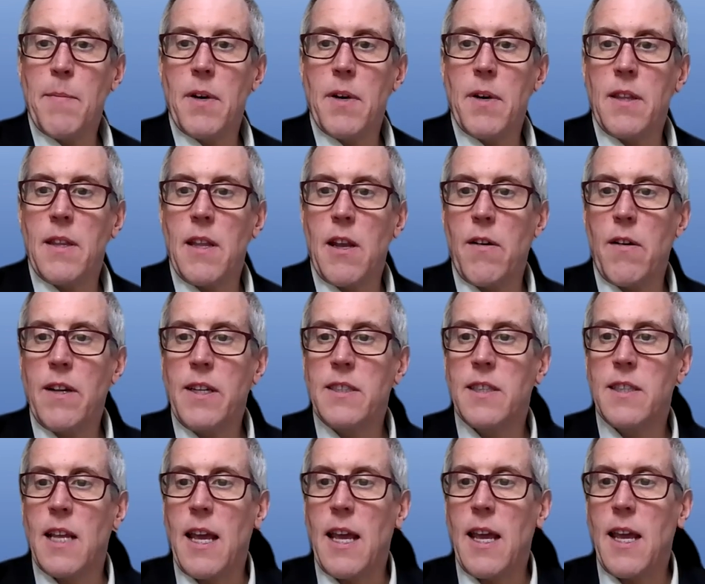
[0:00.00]
but
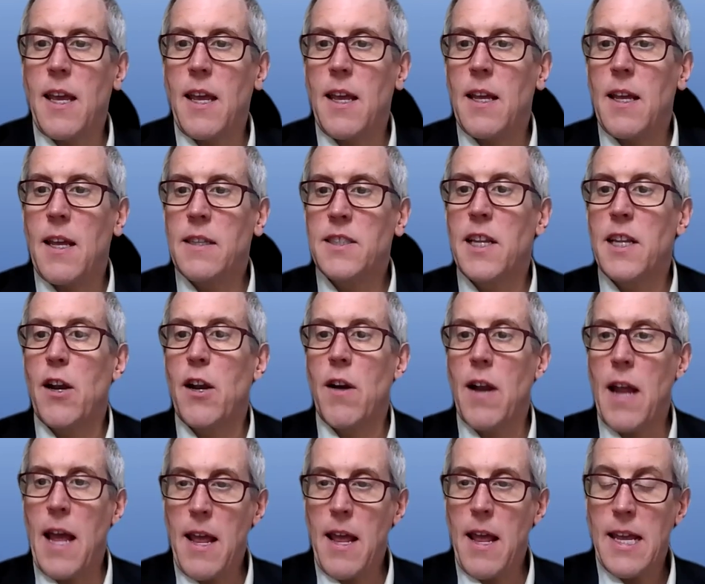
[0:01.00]
is
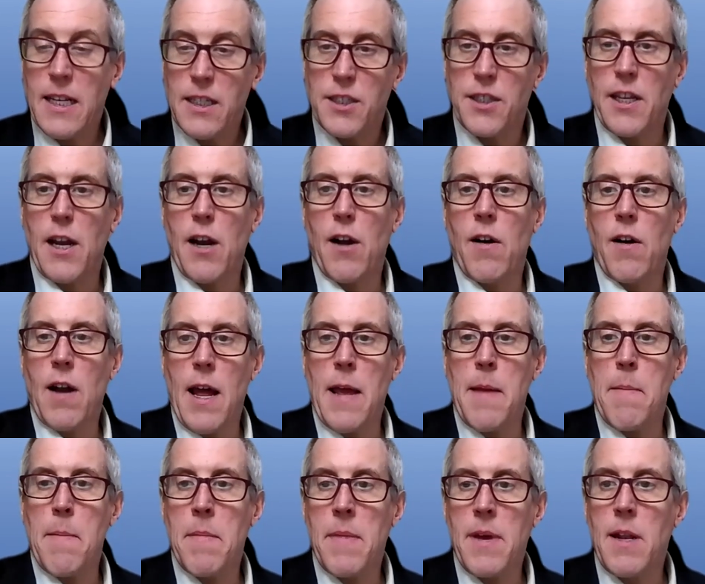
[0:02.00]
there
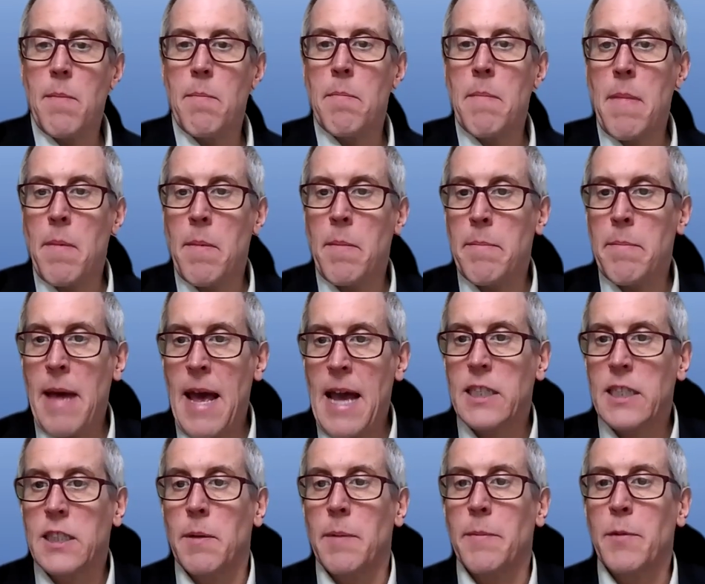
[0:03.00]
a minimum
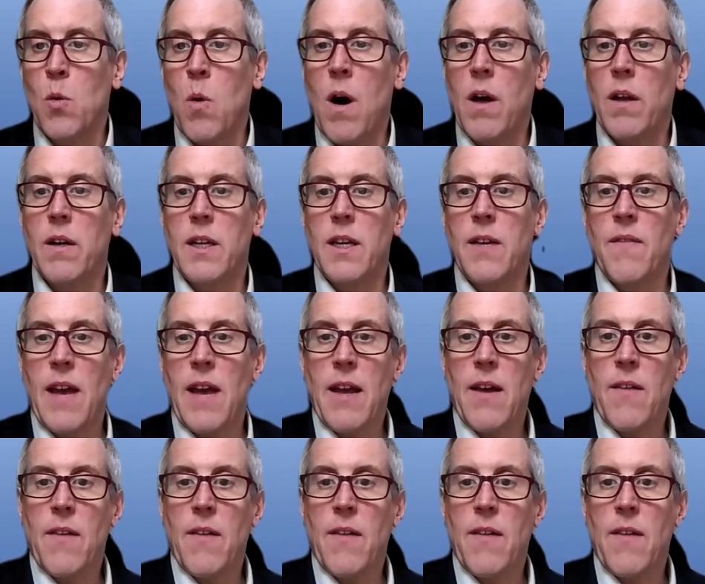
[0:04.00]
maximum quantity